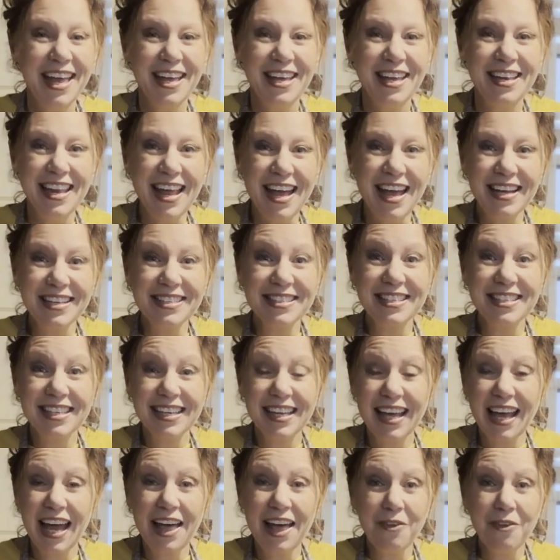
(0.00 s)
Next,
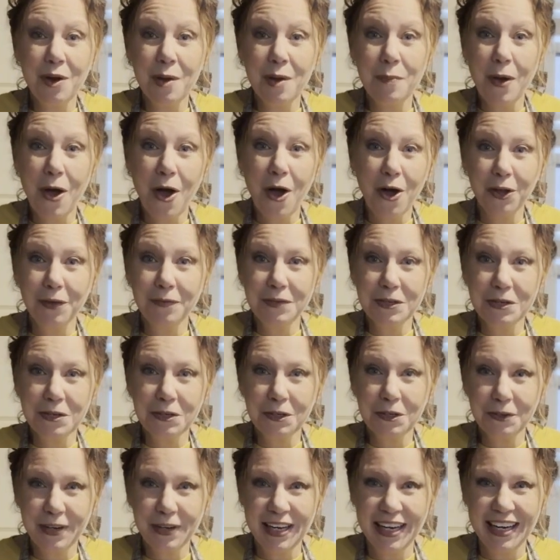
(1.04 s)
gather up all of your
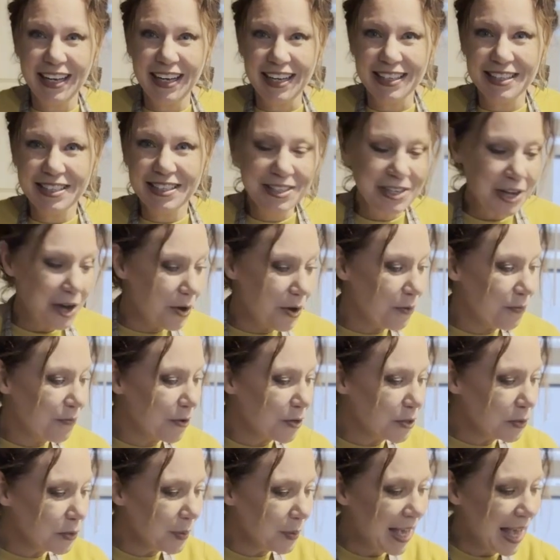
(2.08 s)
ingredients. So
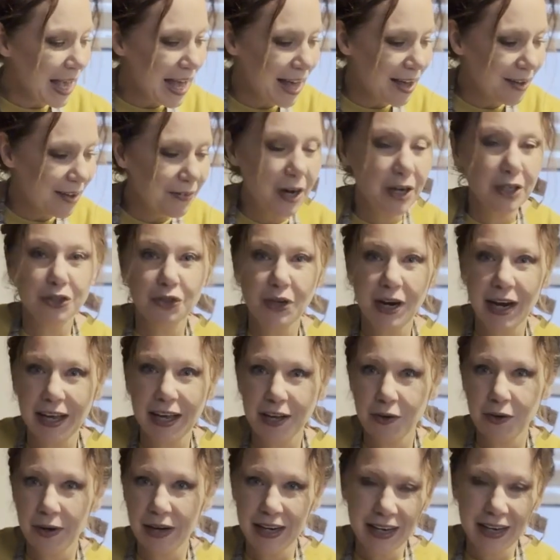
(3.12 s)
first we have our dry
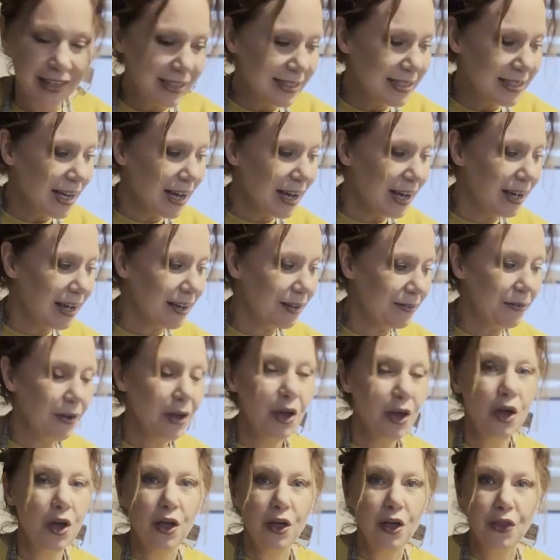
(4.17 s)
ingredients of
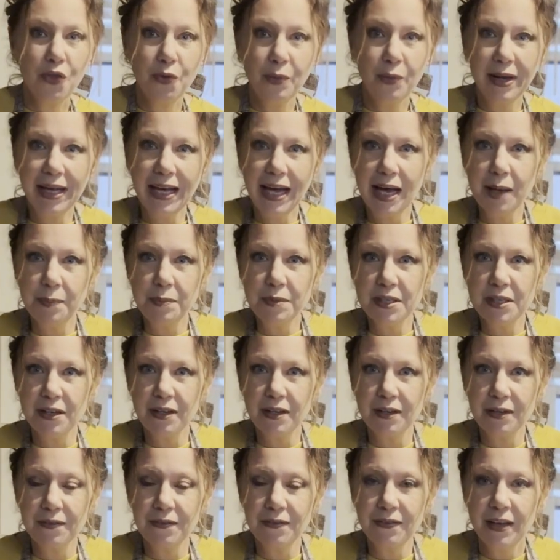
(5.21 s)
3 cups
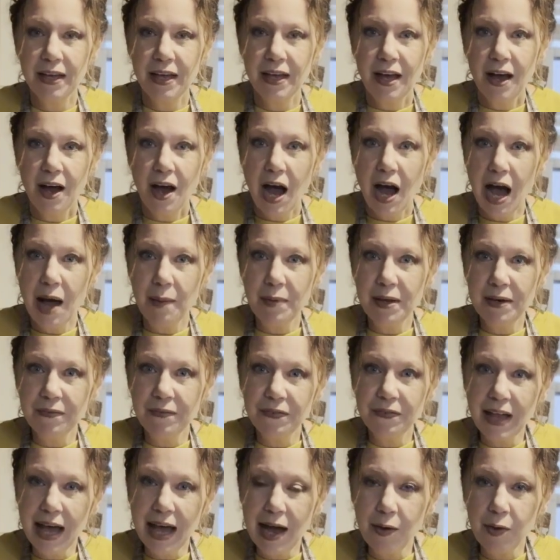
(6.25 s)
of almond
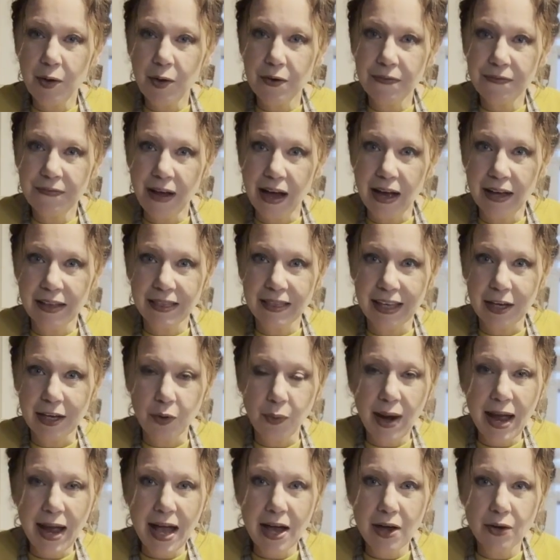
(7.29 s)
flour, finely
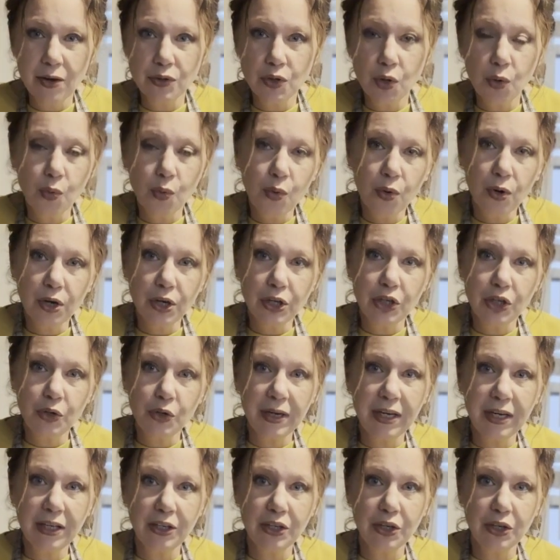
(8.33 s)
ground, or you
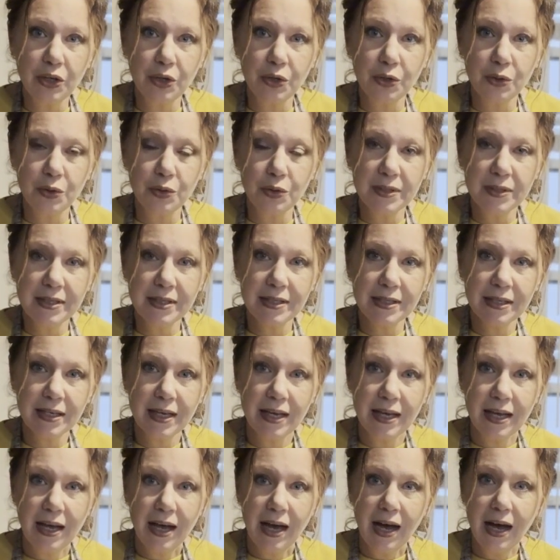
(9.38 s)
can use
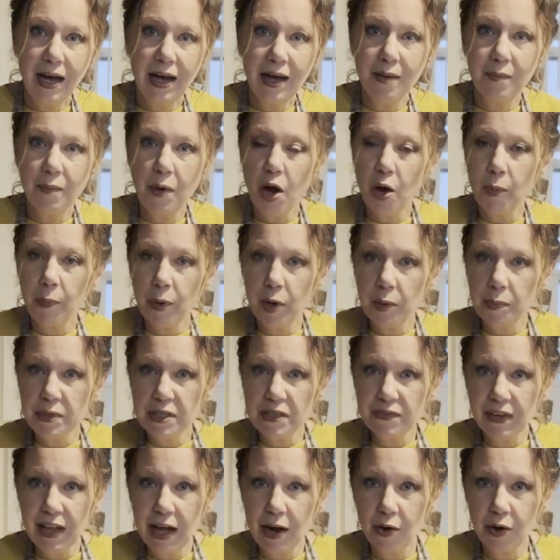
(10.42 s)
all-purpose
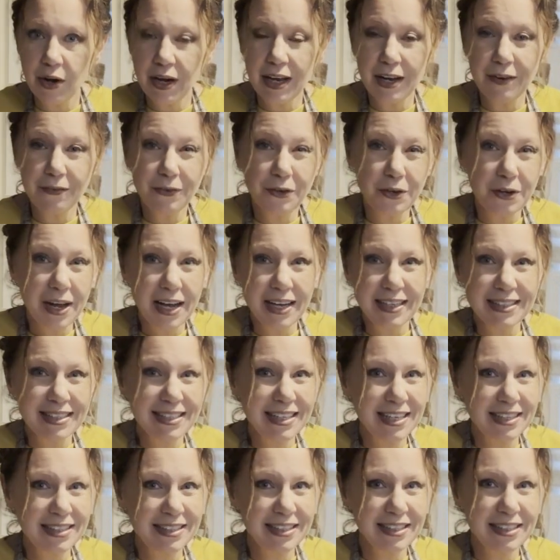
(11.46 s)
flour if you're not
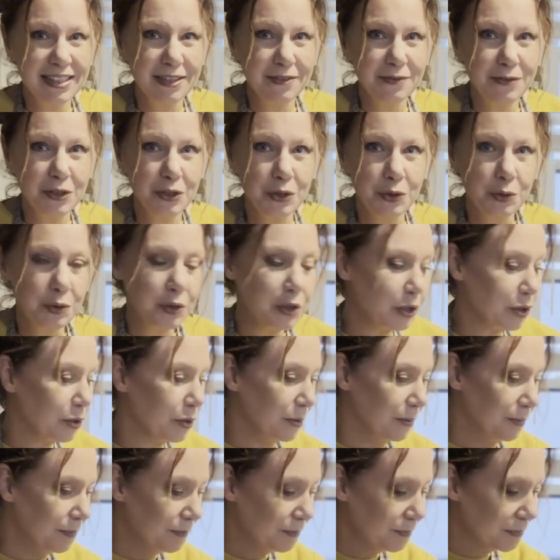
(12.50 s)
sensitive to
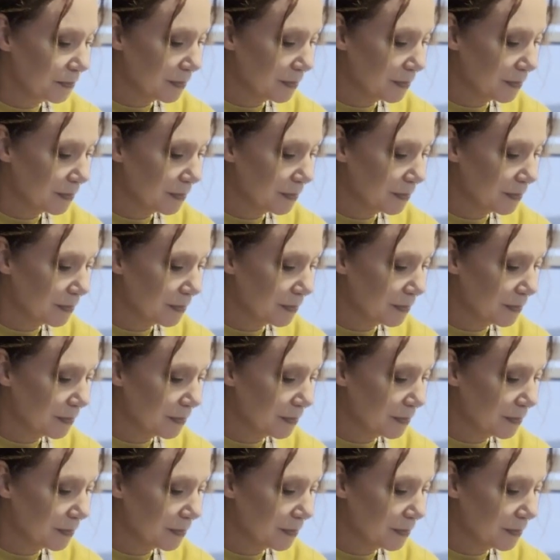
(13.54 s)
gluten.